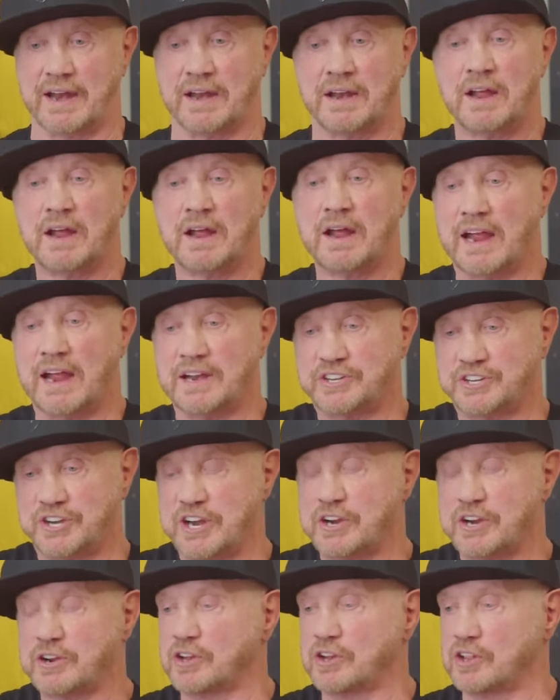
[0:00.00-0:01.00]
And, and
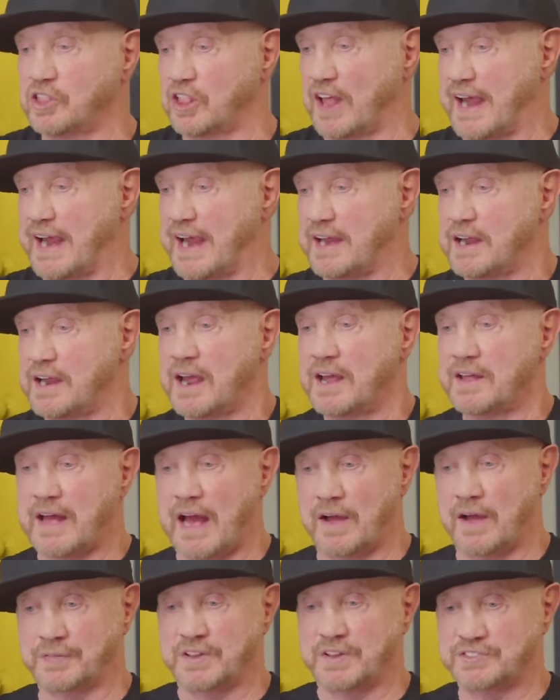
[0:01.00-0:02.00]
she wow. could lay
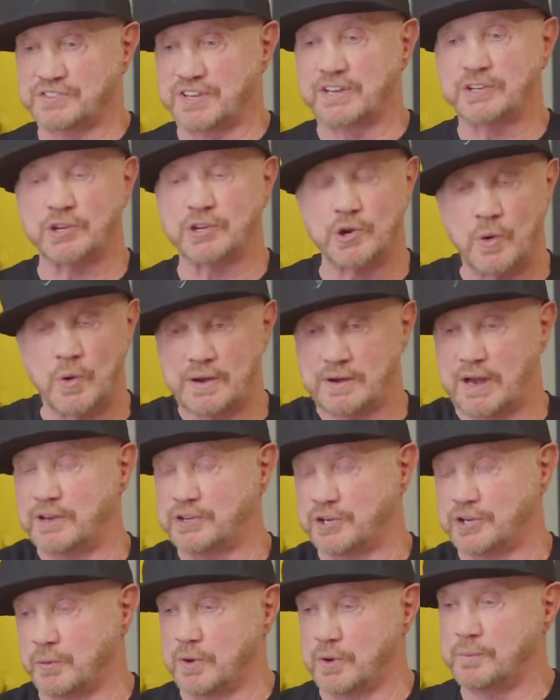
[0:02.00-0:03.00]
out these things and you
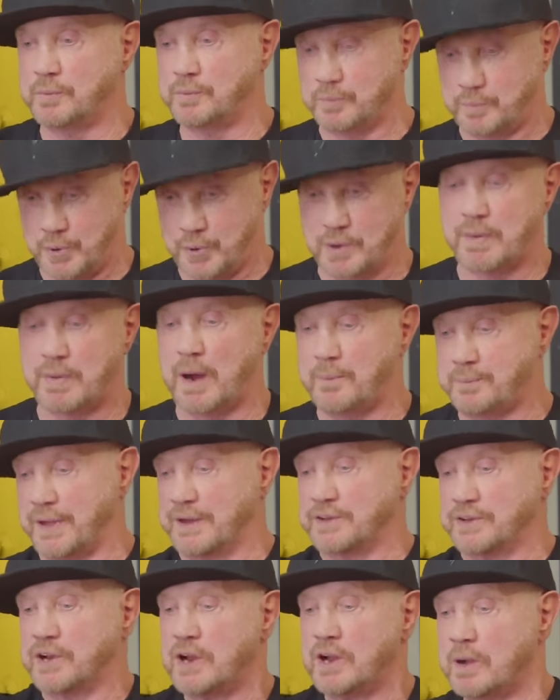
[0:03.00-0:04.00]
and she would put them up
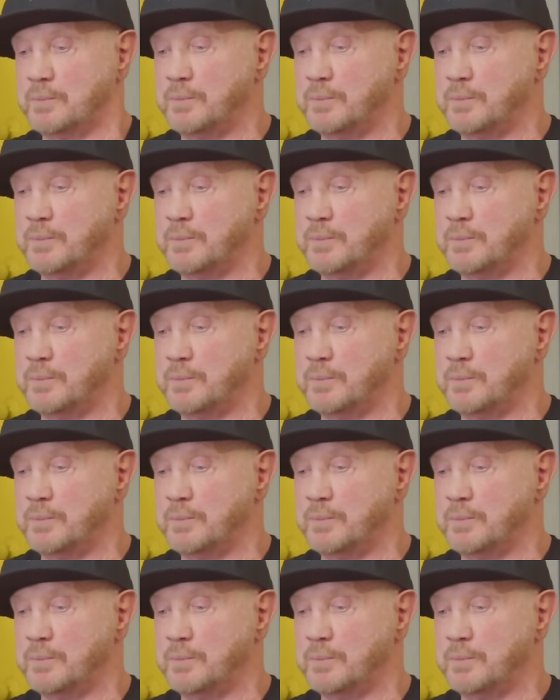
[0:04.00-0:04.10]
and